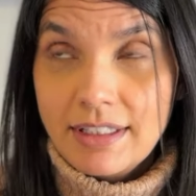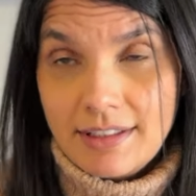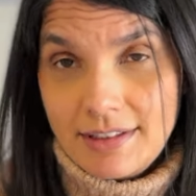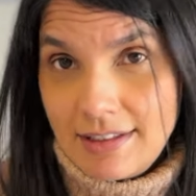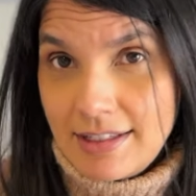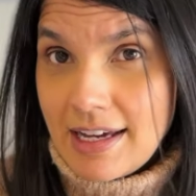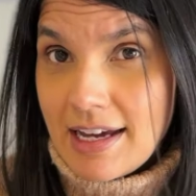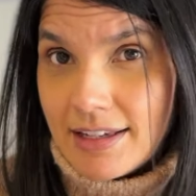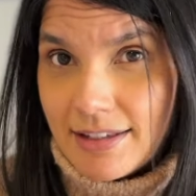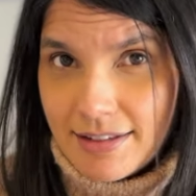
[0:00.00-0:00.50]

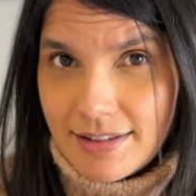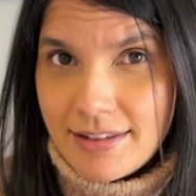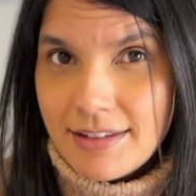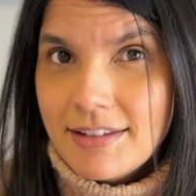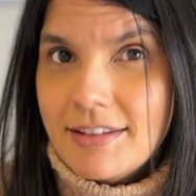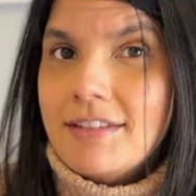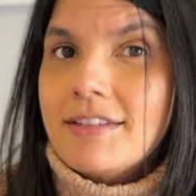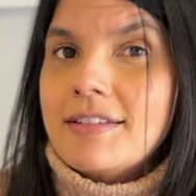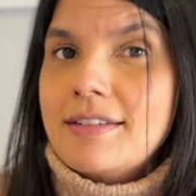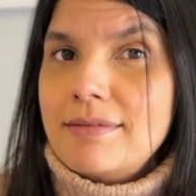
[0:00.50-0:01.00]
yes,
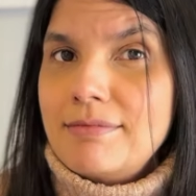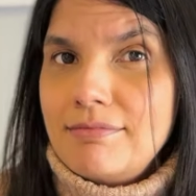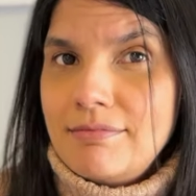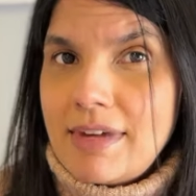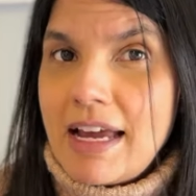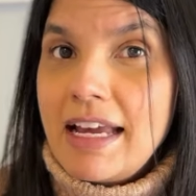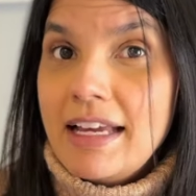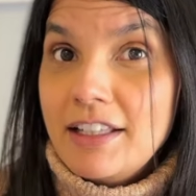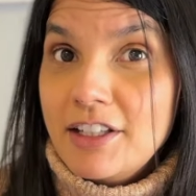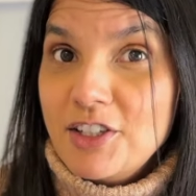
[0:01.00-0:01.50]
this is
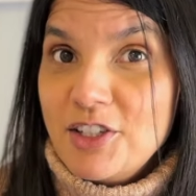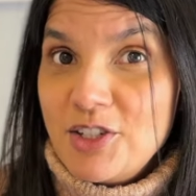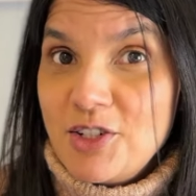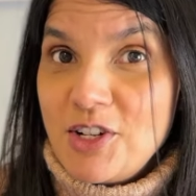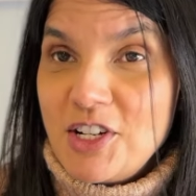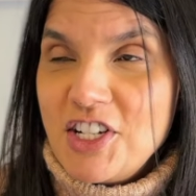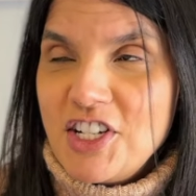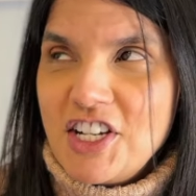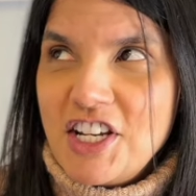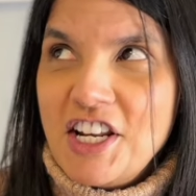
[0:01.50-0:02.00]
my
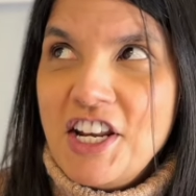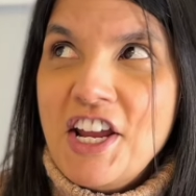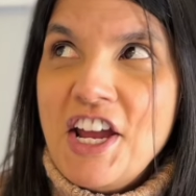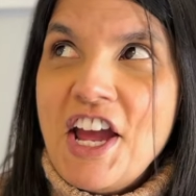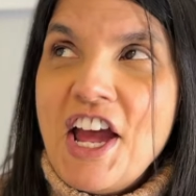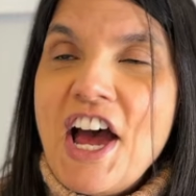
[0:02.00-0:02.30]
illustration,